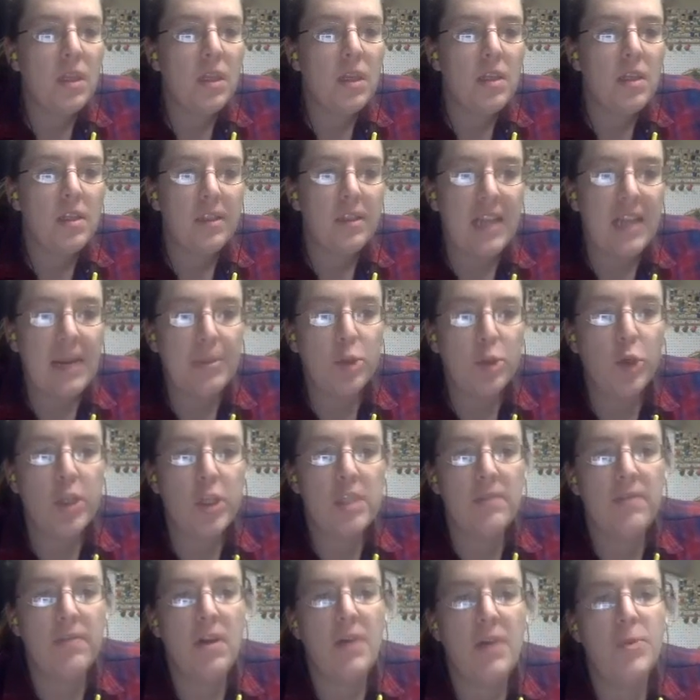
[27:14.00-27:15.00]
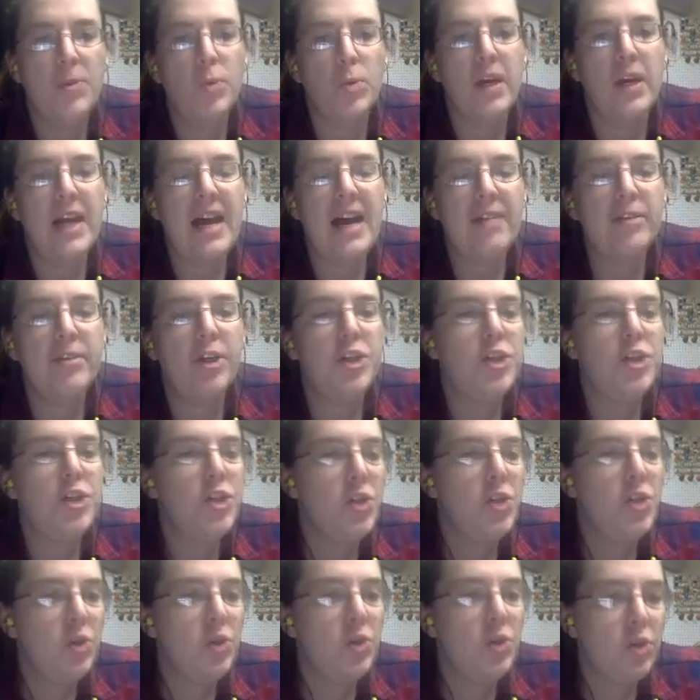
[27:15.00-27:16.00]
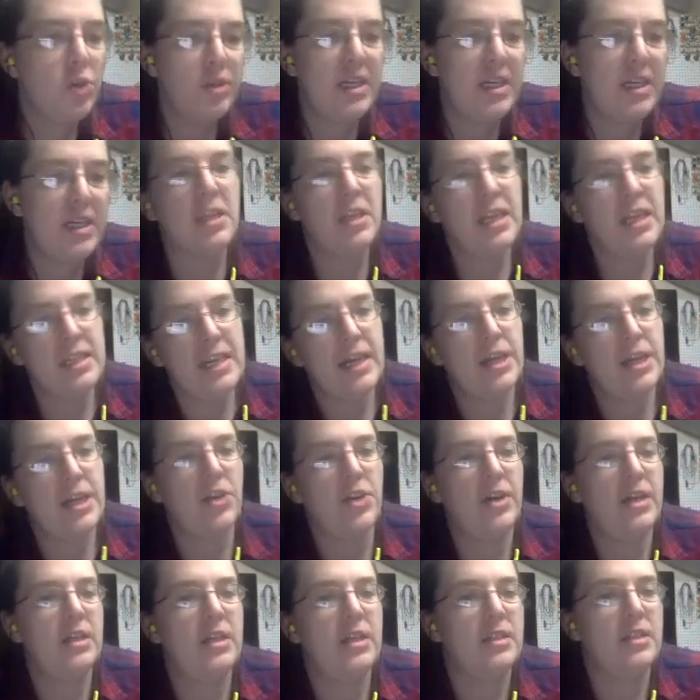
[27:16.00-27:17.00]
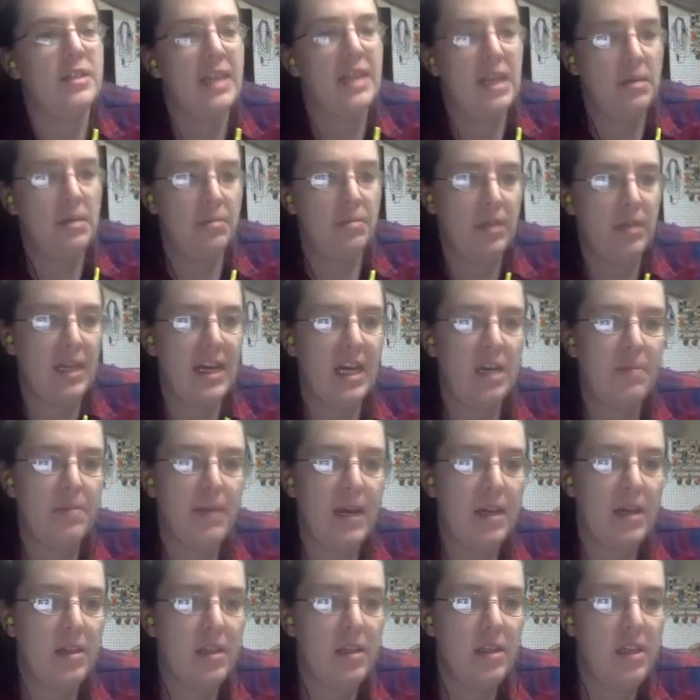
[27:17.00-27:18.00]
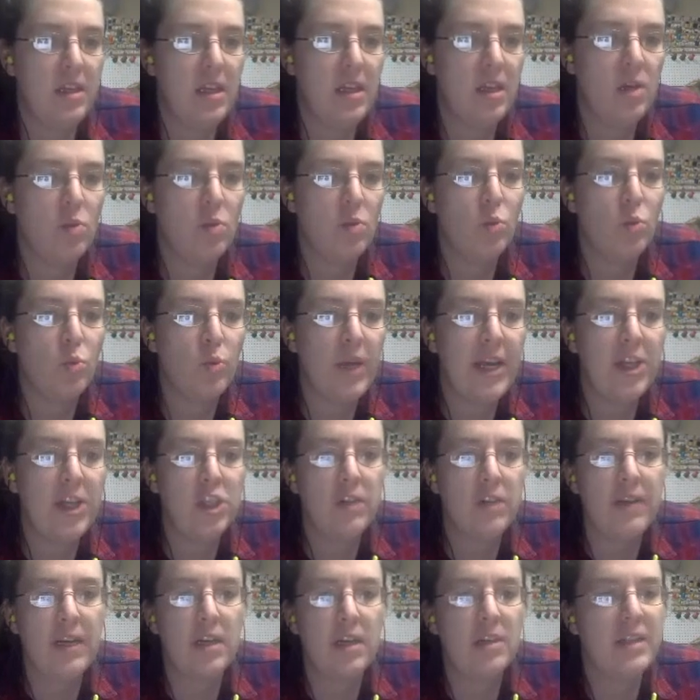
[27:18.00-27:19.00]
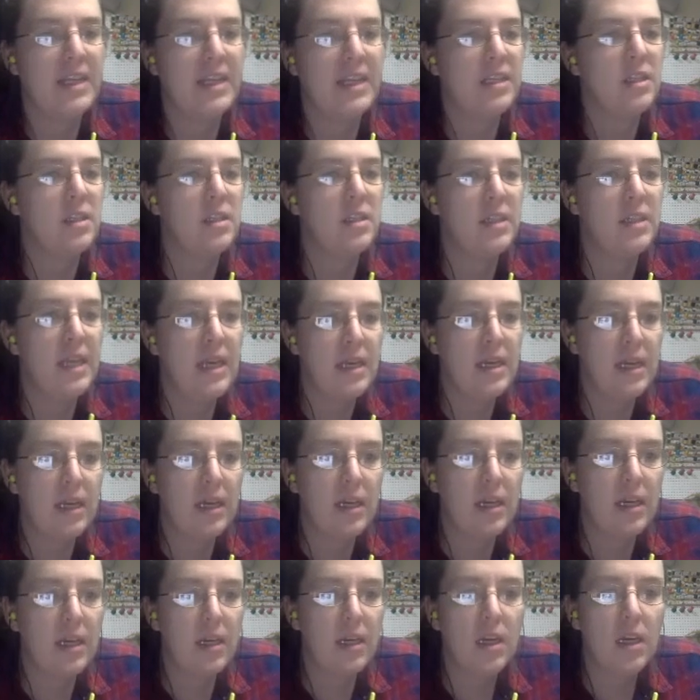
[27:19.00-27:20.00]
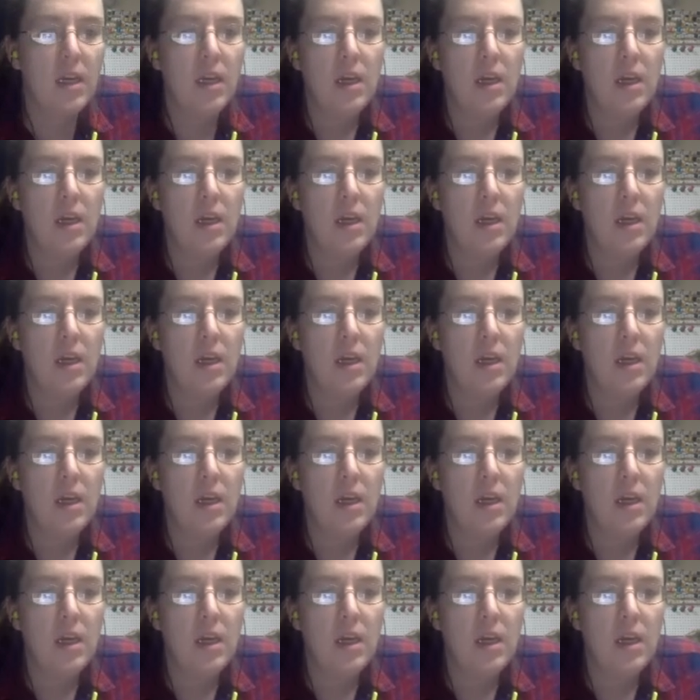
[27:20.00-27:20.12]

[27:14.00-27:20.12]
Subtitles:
The laboratories involved were on average 2 to 3 times less accurate than implied by the range of error they stated.